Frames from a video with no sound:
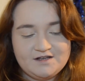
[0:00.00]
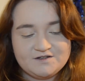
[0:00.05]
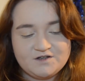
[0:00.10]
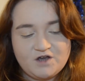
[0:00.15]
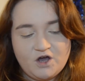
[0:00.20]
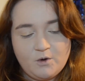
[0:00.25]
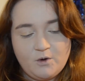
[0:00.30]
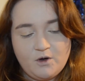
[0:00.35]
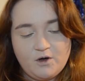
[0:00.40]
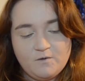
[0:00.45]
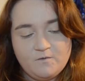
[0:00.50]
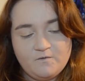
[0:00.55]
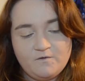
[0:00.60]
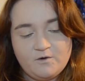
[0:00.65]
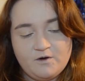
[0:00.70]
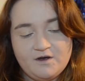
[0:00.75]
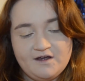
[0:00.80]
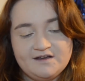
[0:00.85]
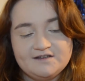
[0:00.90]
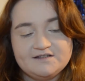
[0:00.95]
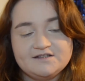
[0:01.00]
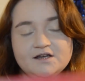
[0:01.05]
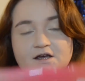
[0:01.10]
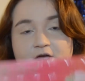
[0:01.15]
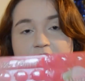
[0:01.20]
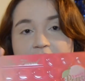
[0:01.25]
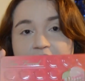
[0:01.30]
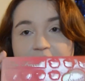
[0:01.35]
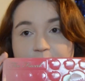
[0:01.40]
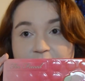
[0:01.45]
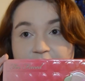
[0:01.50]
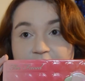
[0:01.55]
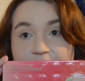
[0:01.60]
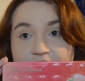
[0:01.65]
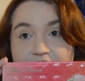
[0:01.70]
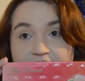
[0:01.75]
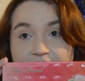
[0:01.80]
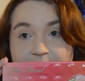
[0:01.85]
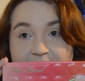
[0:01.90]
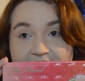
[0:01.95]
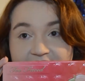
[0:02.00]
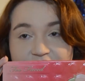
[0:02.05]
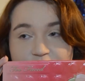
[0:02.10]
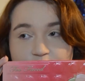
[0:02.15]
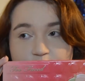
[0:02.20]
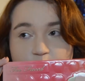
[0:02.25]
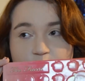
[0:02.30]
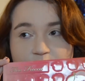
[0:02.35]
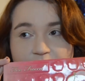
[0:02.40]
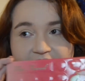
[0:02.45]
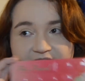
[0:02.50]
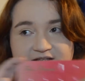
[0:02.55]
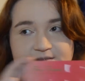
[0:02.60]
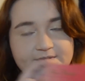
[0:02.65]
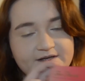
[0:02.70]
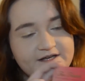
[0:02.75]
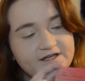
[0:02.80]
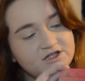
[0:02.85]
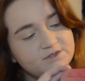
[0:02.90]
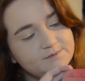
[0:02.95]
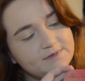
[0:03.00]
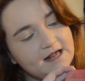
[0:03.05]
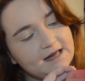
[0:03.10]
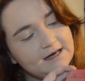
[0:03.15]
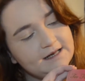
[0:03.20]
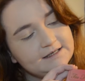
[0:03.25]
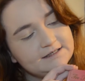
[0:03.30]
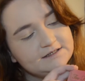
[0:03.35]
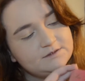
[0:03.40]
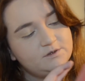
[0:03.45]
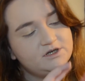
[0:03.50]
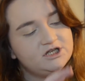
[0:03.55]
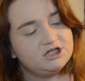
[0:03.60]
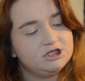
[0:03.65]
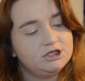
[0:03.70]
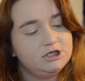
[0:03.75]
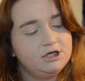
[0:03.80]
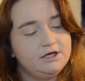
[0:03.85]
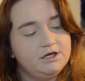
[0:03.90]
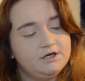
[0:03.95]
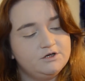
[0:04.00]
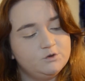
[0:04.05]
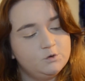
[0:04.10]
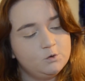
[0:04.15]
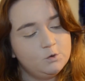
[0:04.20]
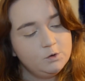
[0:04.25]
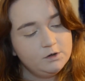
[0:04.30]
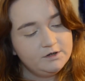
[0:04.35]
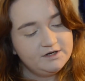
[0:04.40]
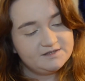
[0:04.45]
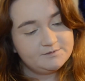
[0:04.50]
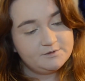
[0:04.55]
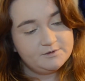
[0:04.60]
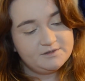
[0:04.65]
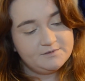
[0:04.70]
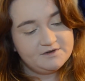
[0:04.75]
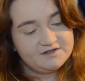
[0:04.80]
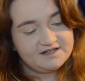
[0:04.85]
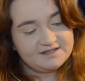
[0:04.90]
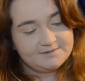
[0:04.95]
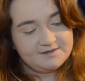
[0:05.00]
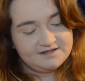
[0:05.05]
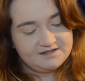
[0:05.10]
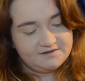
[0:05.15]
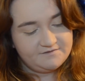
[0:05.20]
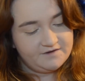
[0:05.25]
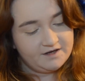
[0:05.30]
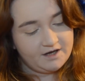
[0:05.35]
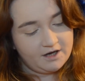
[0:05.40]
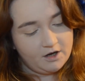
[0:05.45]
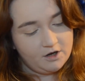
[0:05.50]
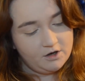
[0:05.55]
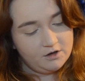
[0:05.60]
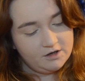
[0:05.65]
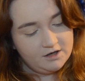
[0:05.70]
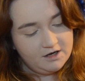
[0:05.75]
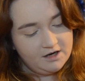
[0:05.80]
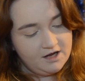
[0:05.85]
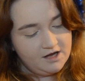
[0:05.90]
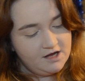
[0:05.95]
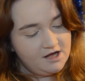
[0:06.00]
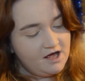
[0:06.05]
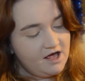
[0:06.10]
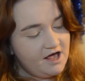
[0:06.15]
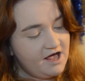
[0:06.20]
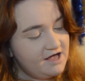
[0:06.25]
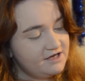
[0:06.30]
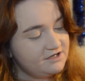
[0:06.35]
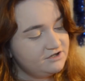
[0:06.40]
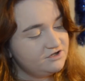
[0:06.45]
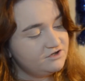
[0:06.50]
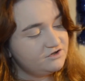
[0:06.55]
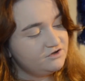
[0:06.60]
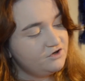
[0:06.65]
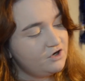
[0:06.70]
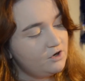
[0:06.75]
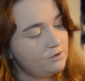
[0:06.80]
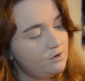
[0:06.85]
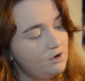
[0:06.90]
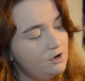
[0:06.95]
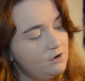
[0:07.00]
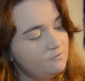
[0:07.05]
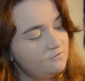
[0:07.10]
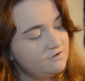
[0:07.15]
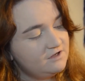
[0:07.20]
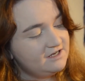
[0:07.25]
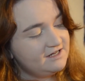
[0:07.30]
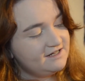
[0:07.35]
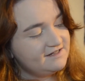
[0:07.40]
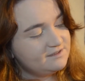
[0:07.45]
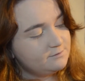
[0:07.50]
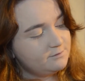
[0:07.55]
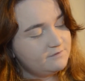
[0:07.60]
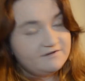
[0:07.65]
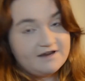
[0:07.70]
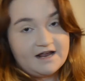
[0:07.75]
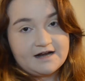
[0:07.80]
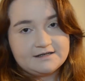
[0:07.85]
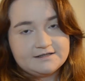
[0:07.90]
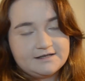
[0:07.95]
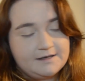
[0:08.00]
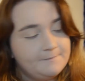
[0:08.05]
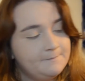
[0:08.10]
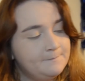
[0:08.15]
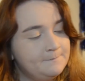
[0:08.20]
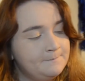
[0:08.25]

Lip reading: go over it with my Too Faced Peach palette, which I adore, it's probably the most expensive thing I own, and just go over the lids with Nectar.